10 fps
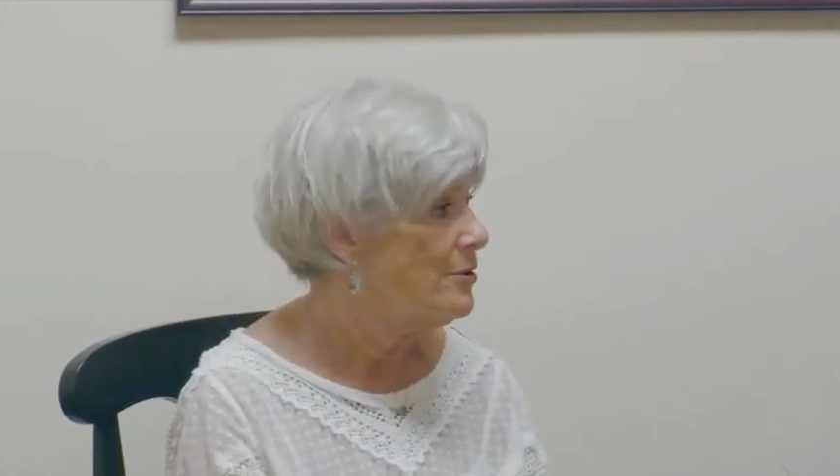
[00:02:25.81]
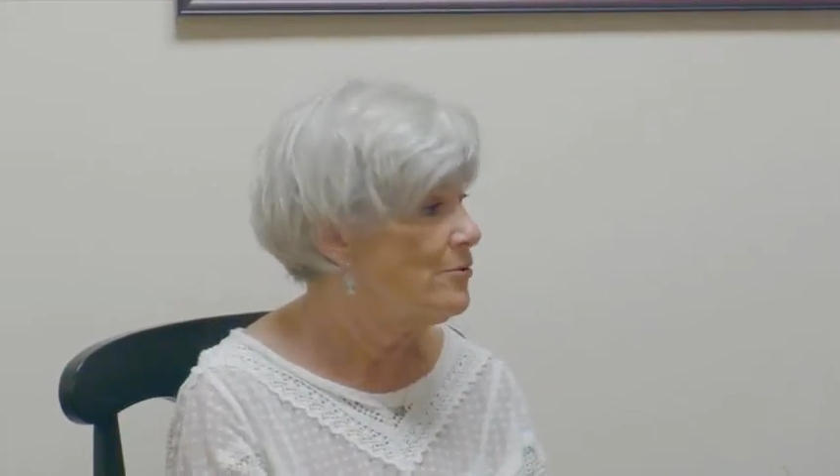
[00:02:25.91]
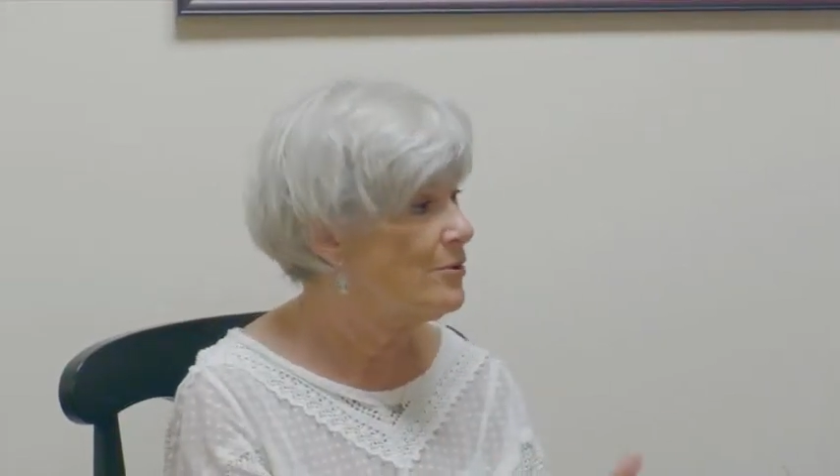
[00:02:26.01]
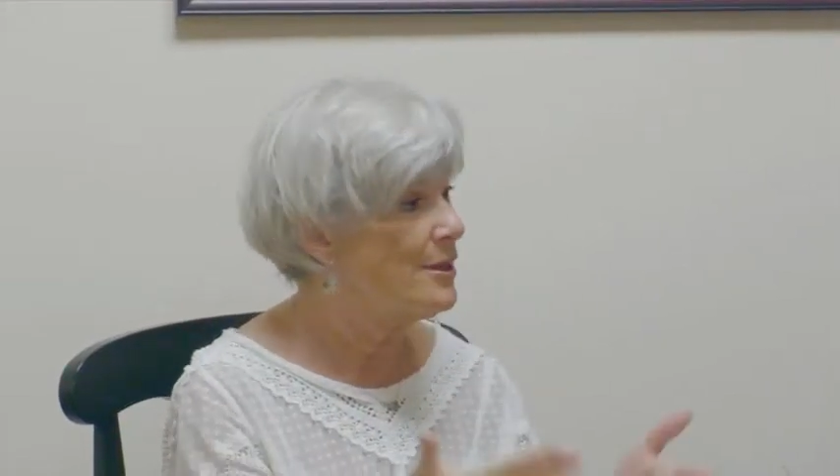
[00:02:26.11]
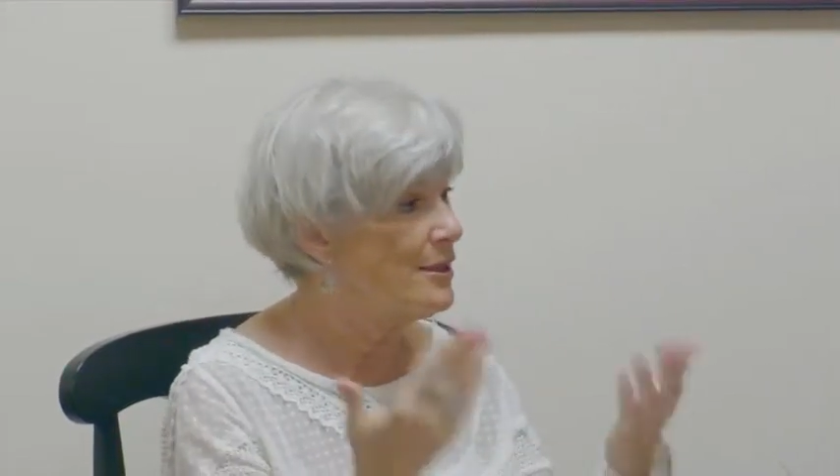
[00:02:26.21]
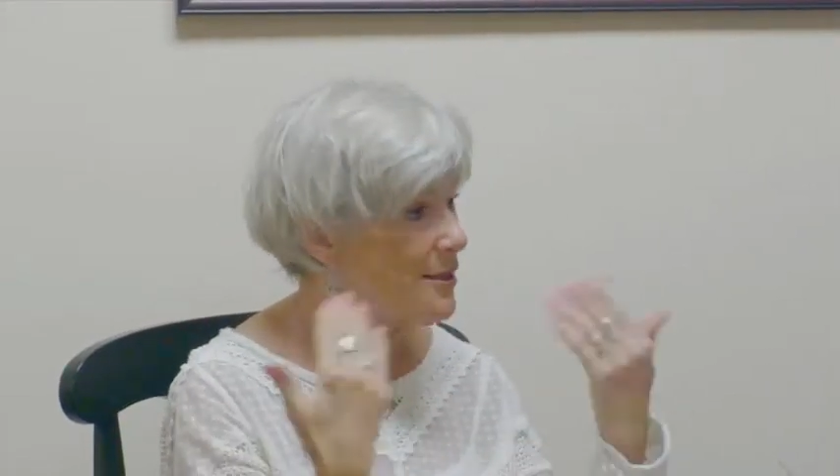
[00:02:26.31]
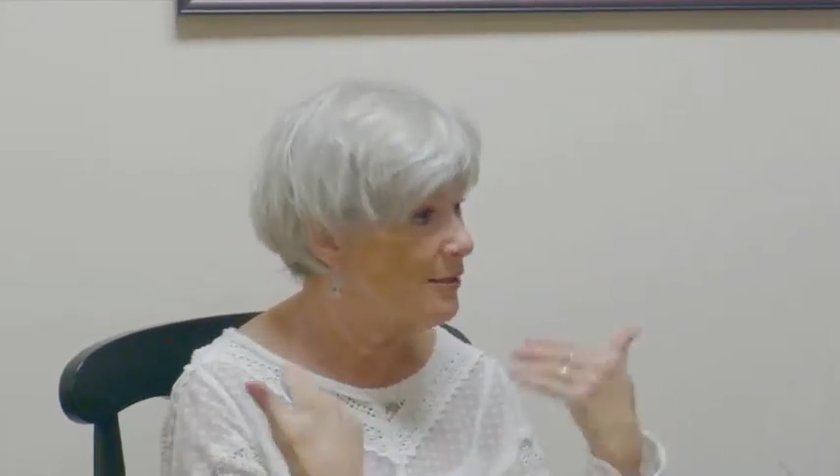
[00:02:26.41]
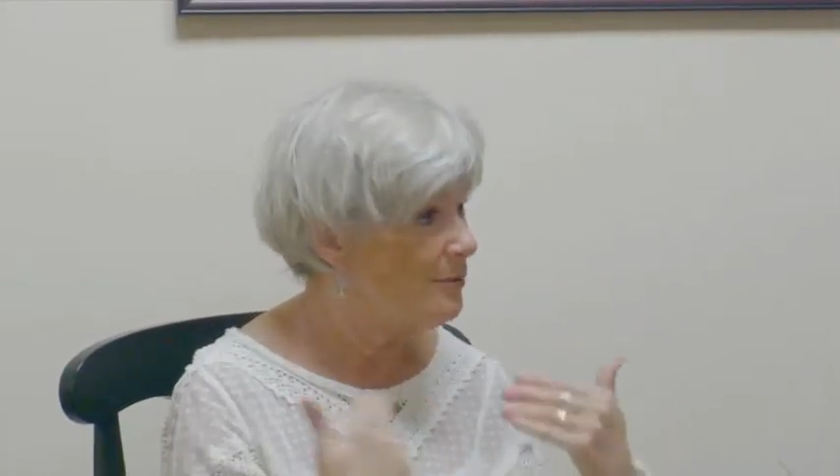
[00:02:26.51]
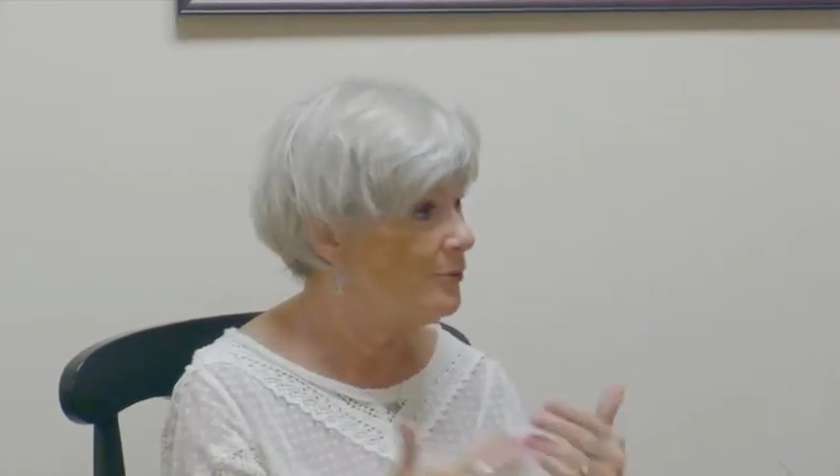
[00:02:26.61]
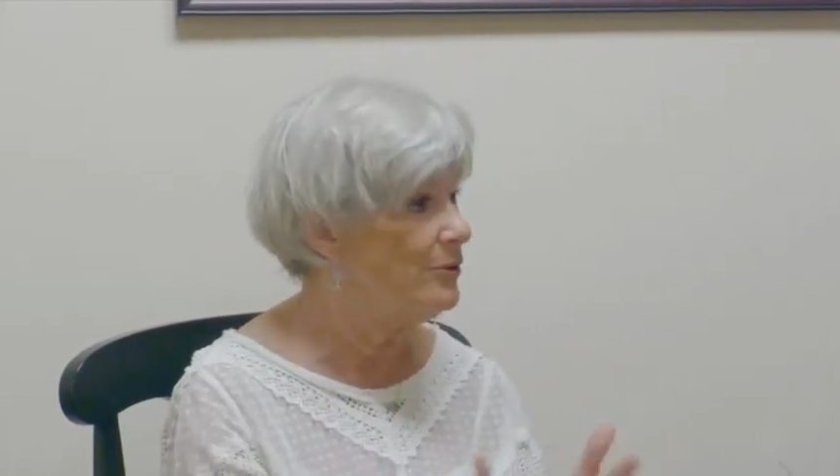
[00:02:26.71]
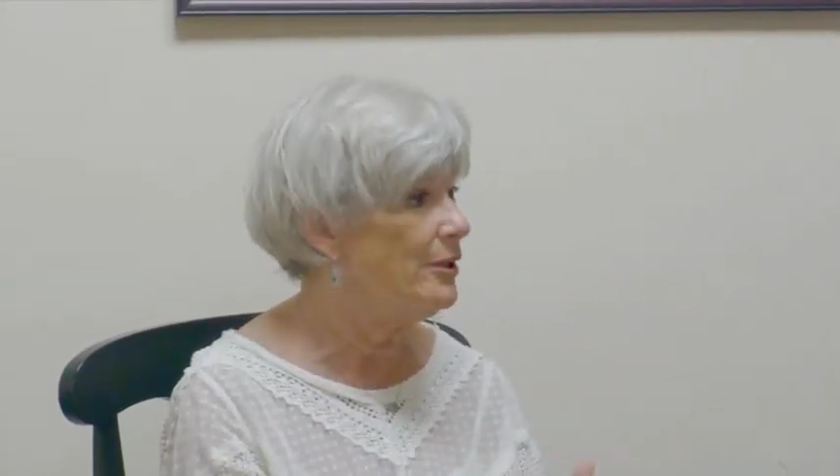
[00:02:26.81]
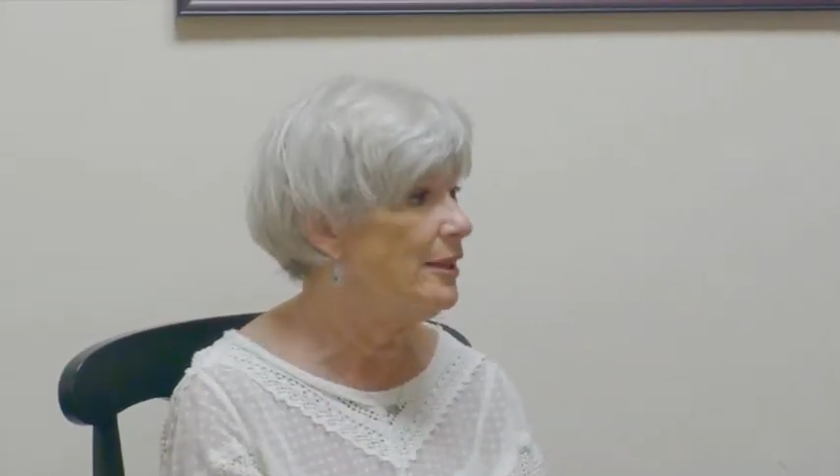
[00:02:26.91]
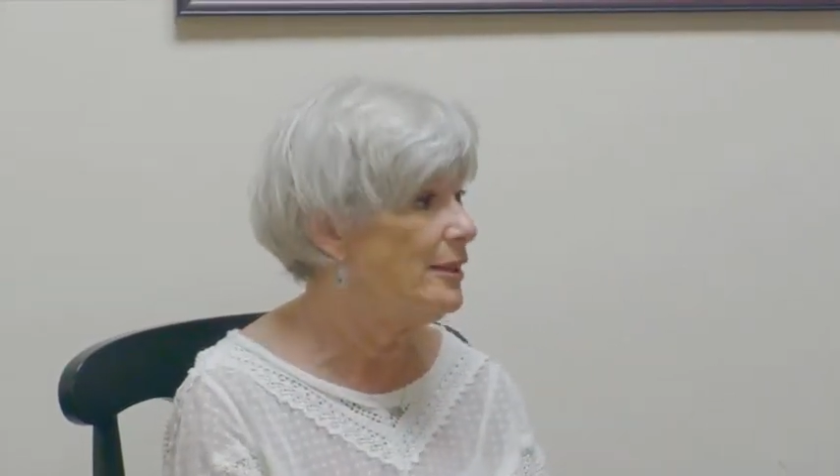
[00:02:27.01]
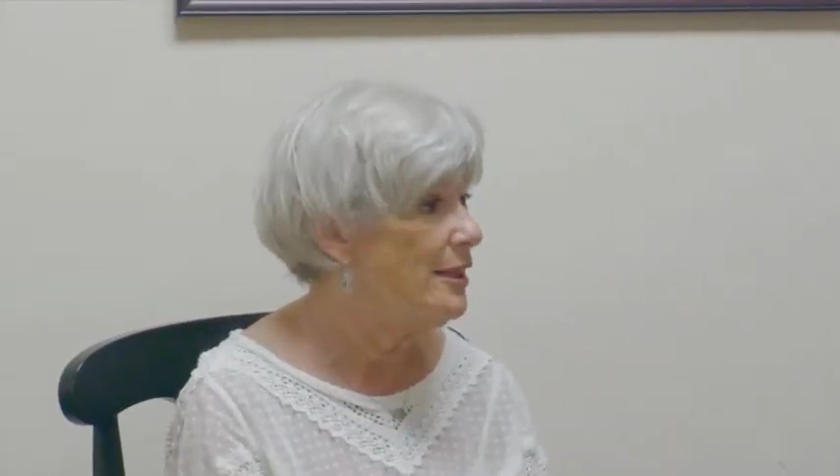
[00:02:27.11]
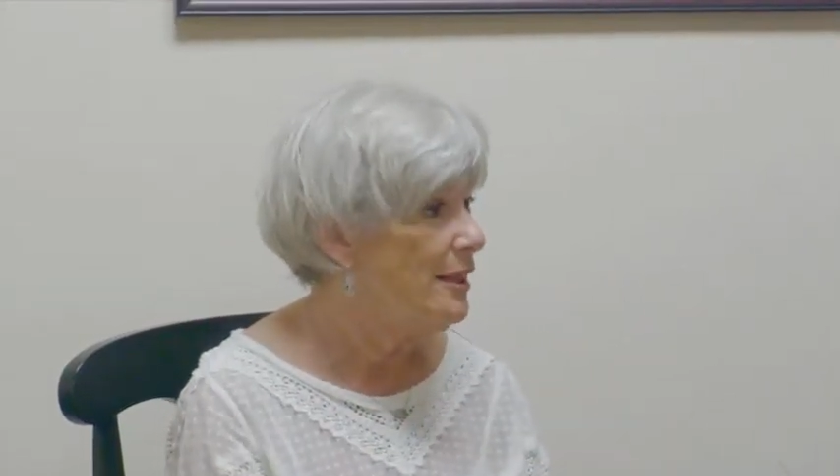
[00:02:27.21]
So it takes out the blue
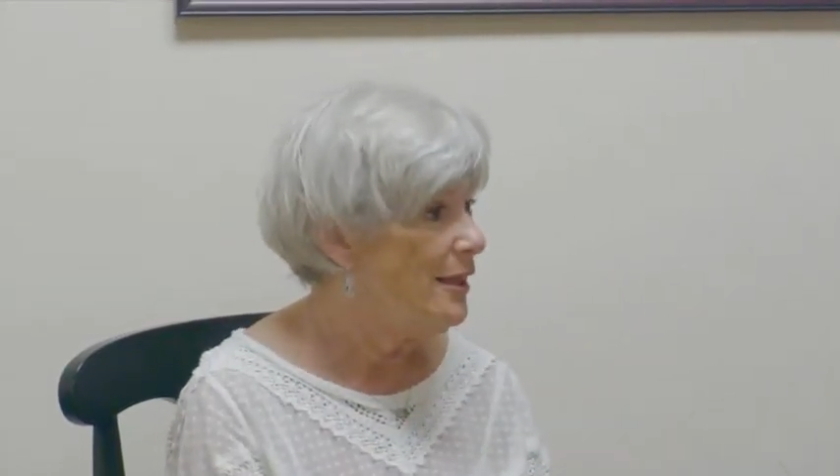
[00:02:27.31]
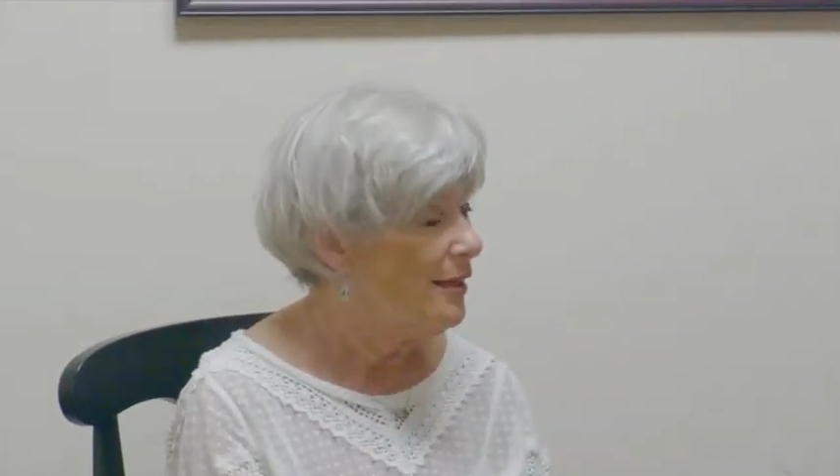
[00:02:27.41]
light.